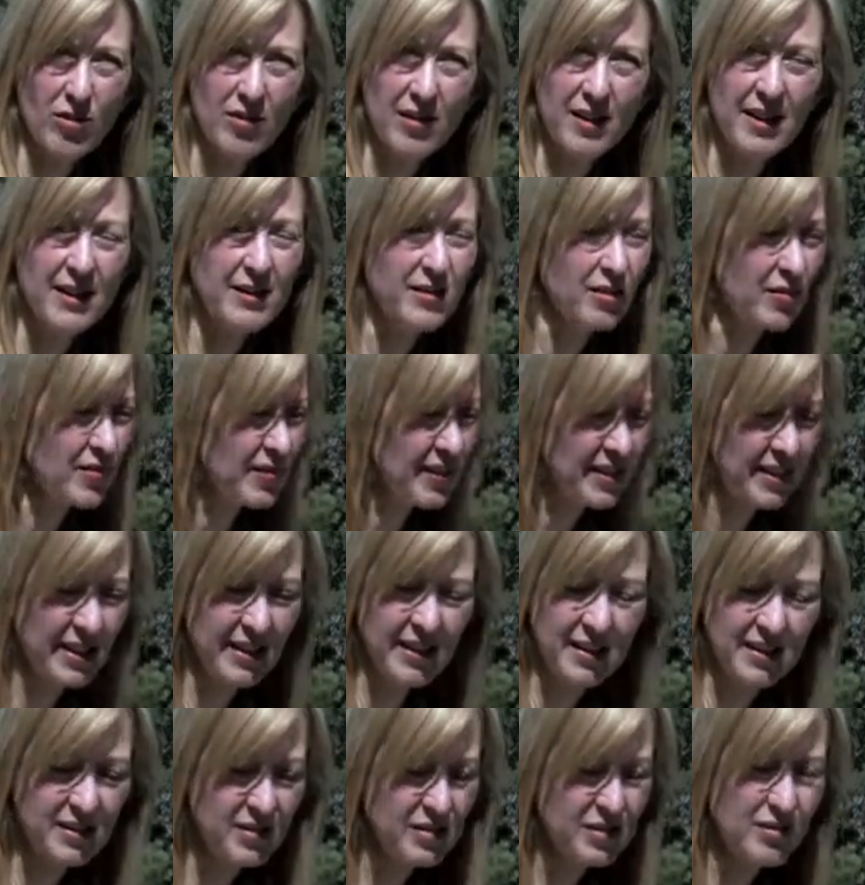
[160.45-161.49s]
And I don't think I
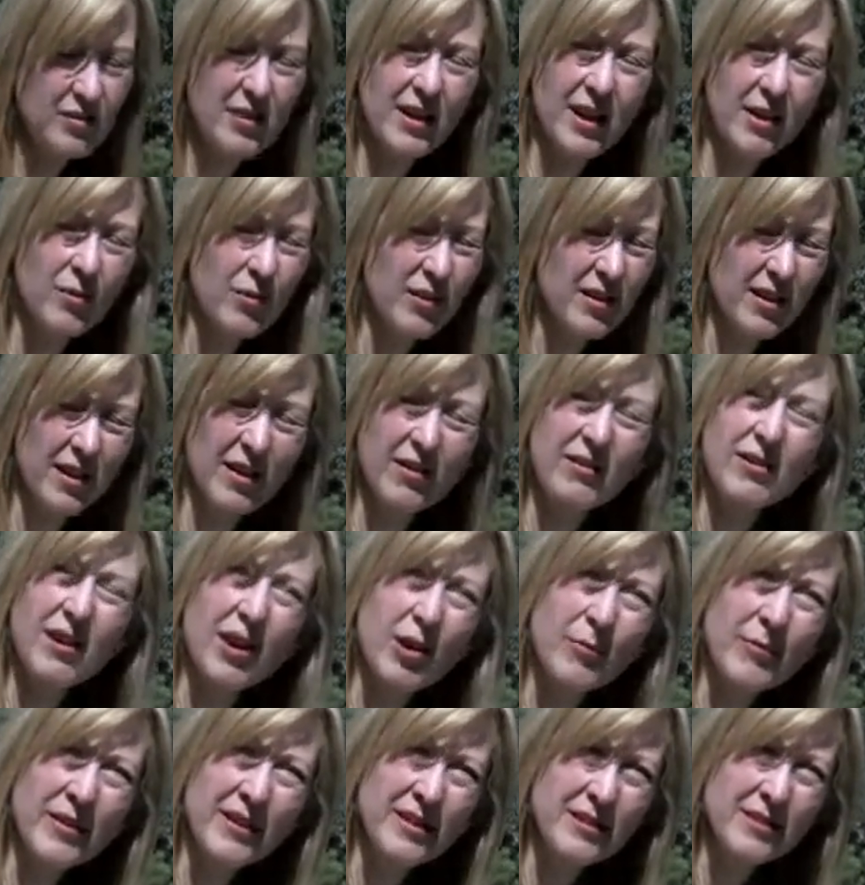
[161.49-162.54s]
can do that without
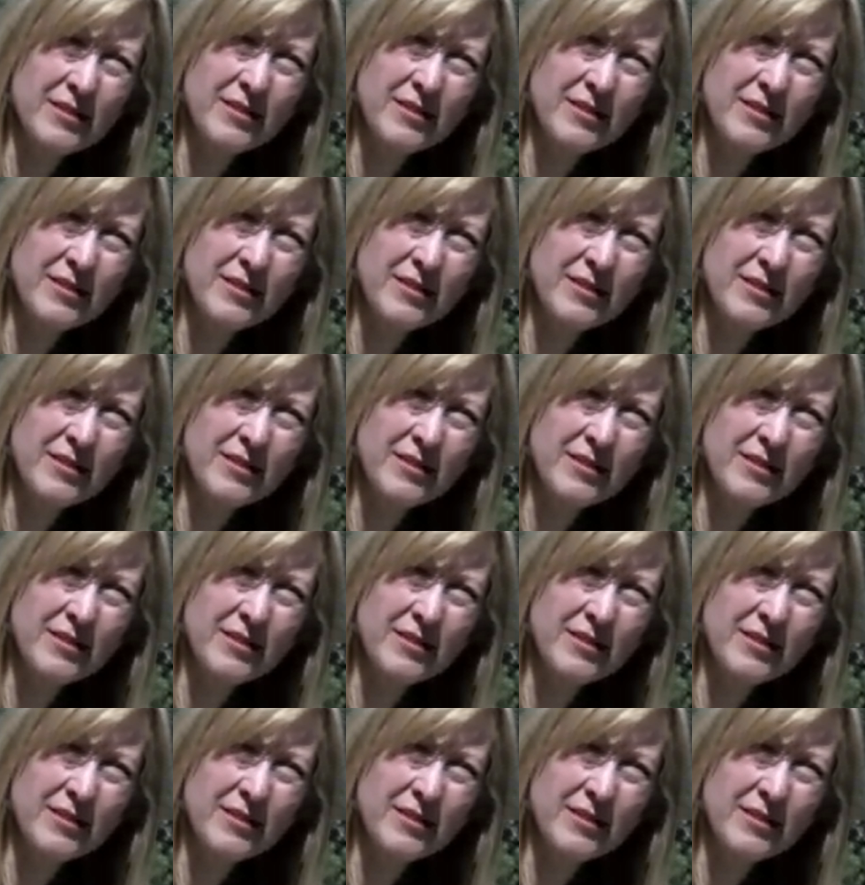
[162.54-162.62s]
coming.